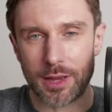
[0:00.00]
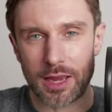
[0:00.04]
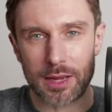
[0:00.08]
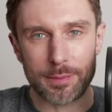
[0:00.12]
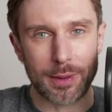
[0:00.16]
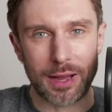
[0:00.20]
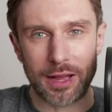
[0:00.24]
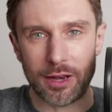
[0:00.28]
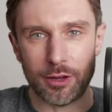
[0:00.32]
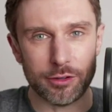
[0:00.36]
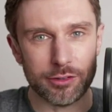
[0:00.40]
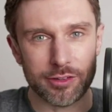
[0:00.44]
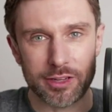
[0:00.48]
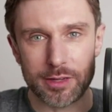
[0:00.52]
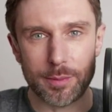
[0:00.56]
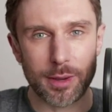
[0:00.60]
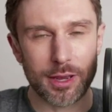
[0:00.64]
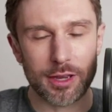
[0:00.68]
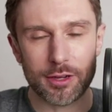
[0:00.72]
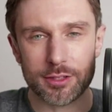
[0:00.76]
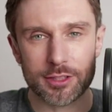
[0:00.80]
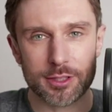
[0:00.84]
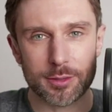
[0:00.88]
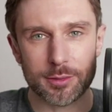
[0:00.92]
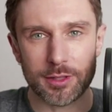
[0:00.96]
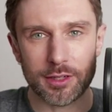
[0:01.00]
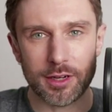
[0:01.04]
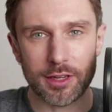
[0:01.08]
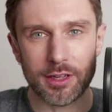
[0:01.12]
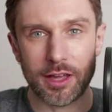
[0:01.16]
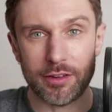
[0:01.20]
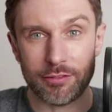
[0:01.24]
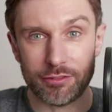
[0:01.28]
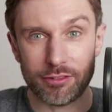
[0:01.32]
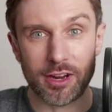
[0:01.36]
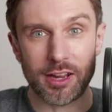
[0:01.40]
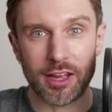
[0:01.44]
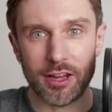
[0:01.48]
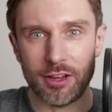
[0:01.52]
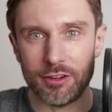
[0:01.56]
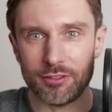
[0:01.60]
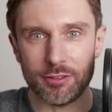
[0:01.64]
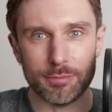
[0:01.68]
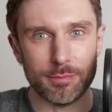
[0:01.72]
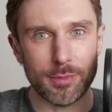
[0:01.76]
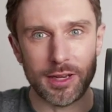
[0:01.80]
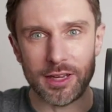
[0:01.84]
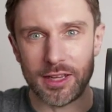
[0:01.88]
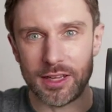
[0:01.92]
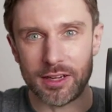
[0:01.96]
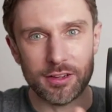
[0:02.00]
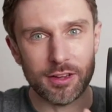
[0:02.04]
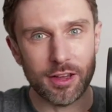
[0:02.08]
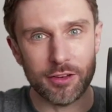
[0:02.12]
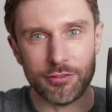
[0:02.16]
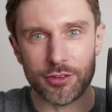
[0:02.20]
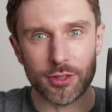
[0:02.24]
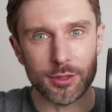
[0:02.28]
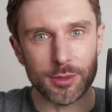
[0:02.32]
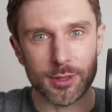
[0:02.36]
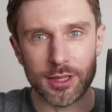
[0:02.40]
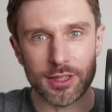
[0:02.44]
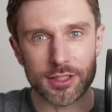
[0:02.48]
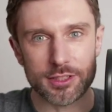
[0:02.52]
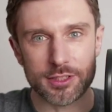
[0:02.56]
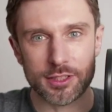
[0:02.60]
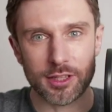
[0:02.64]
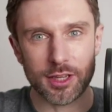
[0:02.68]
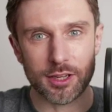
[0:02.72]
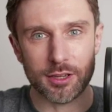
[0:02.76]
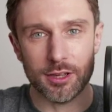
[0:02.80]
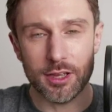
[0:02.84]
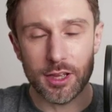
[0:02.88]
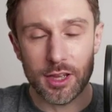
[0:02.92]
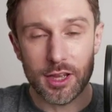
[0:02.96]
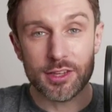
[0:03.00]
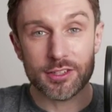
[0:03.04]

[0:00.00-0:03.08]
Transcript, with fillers: PayPal or eBay or something like that for eight hundred million dollars a few years ago.